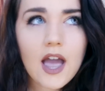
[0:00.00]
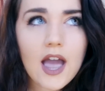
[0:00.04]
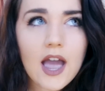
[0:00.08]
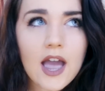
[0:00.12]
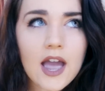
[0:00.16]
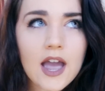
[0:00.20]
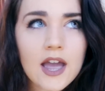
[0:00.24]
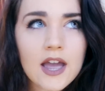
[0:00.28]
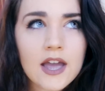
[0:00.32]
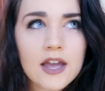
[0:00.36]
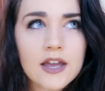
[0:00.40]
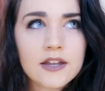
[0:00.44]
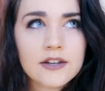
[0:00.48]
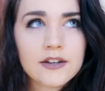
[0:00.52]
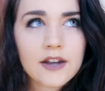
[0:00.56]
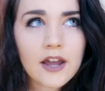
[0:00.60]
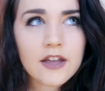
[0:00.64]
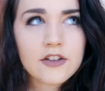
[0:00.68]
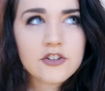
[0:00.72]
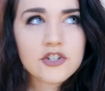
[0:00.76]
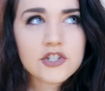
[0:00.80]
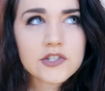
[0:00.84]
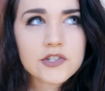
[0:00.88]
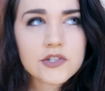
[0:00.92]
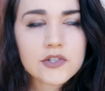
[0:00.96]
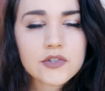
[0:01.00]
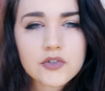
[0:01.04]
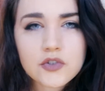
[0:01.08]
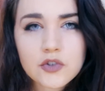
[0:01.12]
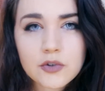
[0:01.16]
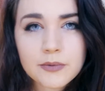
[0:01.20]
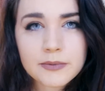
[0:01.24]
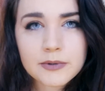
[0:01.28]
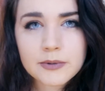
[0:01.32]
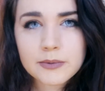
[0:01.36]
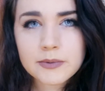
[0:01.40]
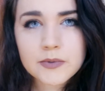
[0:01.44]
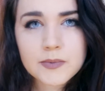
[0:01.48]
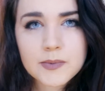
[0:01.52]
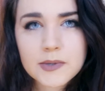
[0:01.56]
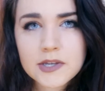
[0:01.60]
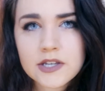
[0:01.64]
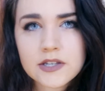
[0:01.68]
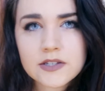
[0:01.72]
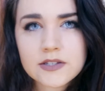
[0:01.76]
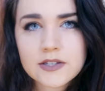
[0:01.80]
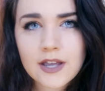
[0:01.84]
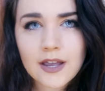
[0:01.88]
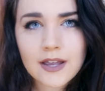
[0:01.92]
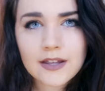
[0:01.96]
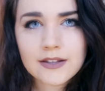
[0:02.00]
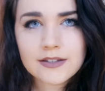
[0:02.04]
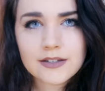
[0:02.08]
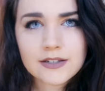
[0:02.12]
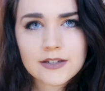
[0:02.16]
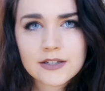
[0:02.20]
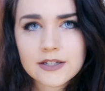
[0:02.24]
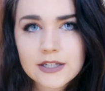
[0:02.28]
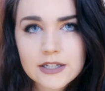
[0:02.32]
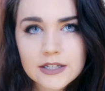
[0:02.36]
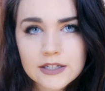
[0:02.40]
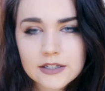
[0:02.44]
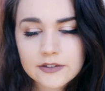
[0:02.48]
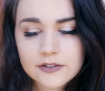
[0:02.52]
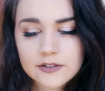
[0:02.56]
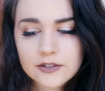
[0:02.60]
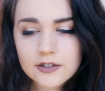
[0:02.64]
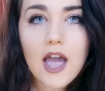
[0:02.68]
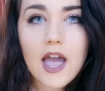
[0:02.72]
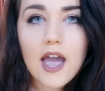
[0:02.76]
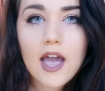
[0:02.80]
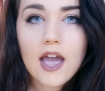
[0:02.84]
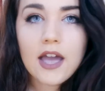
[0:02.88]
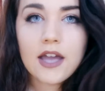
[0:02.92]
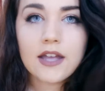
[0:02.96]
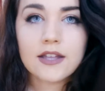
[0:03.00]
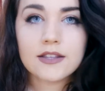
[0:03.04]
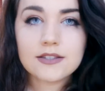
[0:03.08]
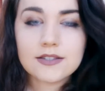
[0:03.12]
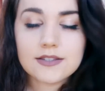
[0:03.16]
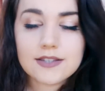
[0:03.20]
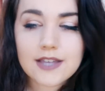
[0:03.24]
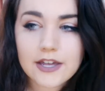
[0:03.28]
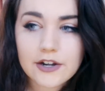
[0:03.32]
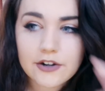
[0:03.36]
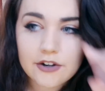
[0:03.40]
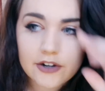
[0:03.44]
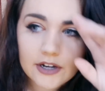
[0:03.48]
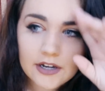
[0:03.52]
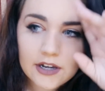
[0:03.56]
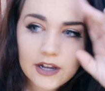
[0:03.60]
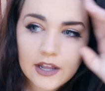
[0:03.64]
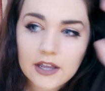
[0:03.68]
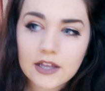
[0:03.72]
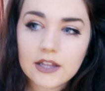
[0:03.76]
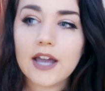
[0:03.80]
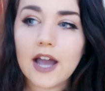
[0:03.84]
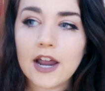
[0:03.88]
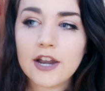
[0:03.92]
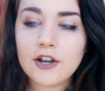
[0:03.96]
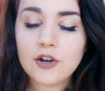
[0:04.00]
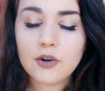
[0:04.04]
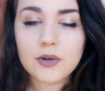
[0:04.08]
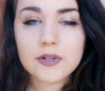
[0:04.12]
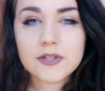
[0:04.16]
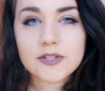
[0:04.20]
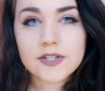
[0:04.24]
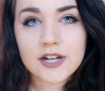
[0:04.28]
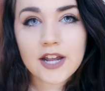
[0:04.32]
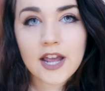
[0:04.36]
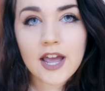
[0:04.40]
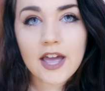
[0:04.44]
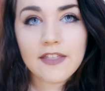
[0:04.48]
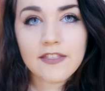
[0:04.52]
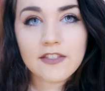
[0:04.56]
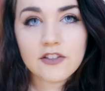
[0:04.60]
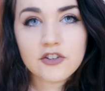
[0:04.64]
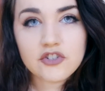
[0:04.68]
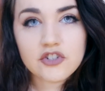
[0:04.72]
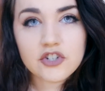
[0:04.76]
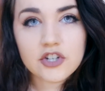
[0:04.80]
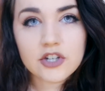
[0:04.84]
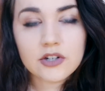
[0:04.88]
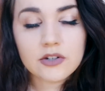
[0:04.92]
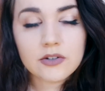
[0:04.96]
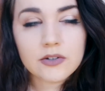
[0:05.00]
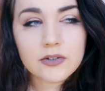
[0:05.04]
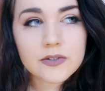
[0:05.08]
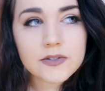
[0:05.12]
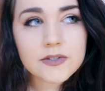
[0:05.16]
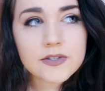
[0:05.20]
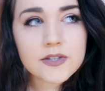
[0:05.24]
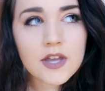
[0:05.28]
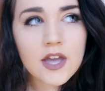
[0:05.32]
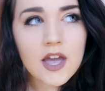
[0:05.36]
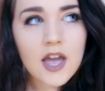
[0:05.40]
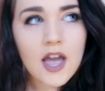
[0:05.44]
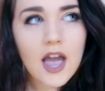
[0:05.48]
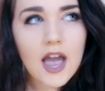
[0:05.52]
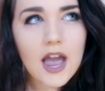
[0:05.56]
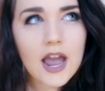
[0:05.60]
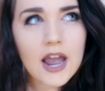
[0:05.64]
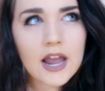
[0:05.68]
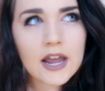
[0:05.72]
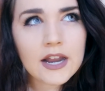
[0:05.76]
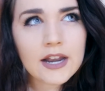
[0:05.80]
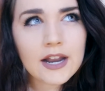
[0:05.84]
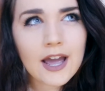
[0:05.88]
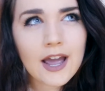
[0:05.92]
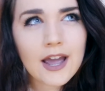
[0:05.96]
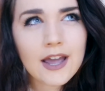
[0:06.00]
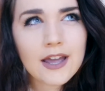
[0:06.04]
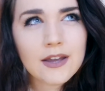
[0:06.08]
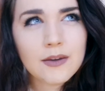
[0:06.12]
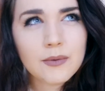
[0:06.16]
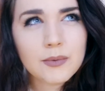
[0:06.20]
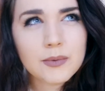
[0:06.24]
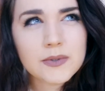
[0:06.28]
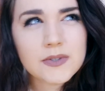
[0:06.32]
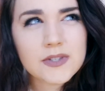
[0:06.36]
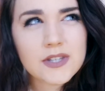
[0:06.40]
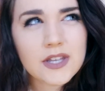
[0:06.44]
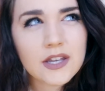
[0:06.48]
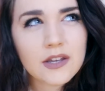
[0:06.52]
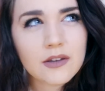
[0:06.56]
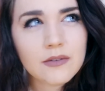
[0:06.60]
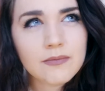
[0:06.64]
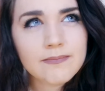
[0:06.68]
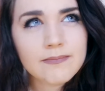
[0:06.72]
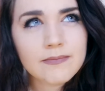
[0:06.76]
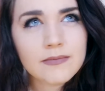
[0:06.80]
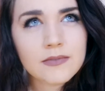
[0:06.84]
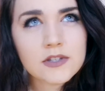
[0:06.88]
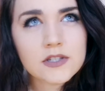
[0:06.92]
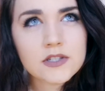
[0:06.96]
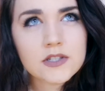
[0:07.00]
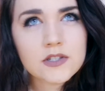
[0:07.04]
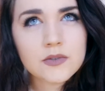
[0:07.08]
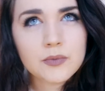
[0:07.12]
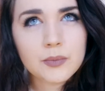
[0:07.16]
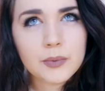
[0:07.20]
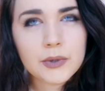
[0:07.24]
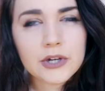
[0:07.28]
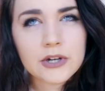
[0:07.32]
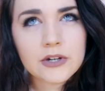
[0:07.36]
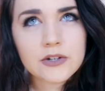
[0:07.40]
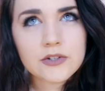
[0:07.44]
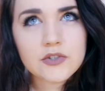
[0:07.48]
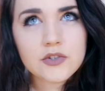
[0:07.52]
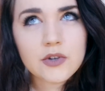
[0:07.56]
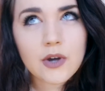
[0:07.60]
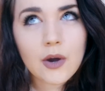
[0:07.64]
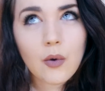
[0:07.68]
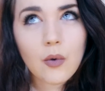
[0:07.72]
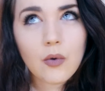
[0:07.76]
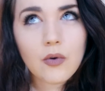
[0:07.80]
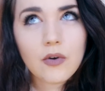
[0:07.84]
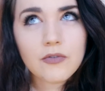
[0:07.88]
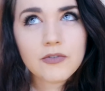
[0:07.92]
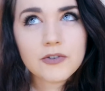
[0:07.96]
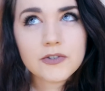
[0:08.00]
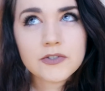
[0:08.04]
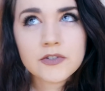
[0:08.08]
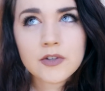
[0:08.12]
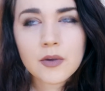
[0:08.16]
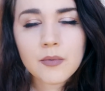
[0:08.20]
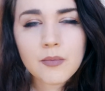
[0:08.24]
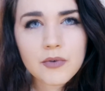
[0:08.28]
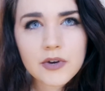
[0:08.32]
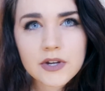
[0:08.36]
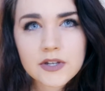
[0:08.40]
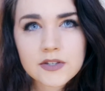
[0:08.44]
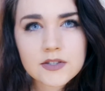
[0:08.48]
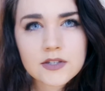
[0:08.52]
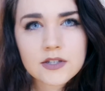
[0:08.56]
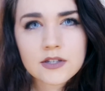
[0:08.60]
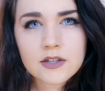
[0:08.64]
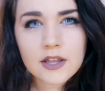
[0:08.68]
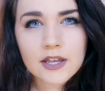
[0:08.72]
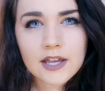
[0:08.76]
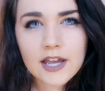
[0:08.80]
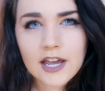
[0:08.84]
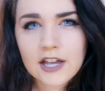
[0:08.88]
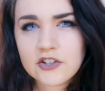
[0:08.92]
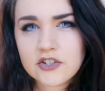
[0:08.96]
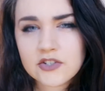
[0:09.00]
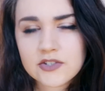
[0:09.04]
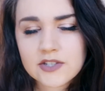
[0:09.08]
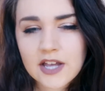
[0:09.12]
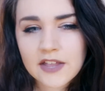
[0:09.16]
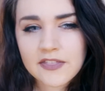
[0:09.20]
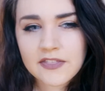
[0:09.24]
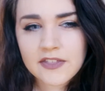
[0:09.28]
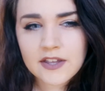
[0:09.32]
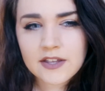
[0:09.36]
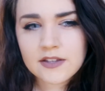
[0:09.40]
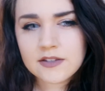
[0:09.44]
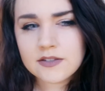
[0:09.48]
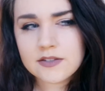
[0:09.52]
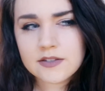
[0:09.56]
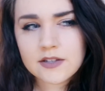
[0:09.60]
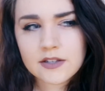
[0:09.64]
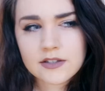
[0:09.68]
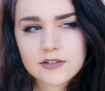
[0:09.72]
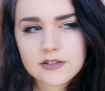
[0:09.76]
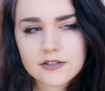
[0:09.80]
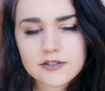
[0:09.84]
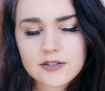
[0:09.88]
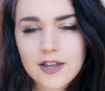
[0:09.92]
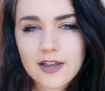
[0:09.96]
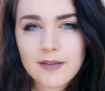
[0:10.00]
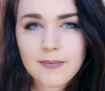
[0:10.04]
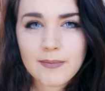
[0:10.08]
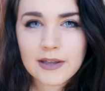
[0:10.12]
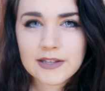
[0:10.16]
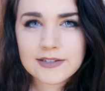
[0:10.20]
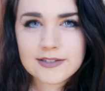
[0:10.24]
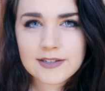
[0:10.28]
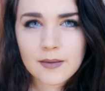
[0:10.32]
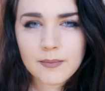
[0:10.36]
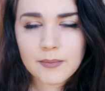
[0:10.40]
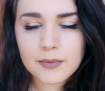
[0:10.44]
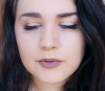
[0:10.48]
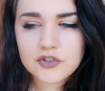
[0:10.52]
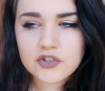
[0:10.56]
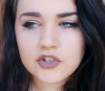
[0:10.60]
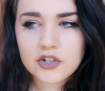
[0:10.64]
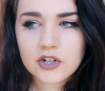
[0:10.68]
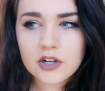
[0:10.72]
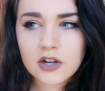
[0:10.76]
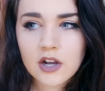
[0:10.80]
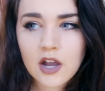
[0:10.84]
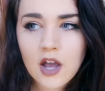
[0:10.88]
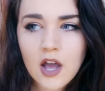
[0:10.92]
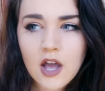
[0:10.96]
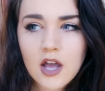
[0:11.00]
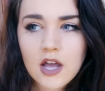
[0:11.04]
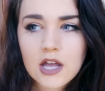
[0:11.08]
And I just assumed it was because I didn't eat. And Saturday night, I noticed that I had the chills, and I was like, this is weird. So for some reason, like I just got the instinct to take my temperature.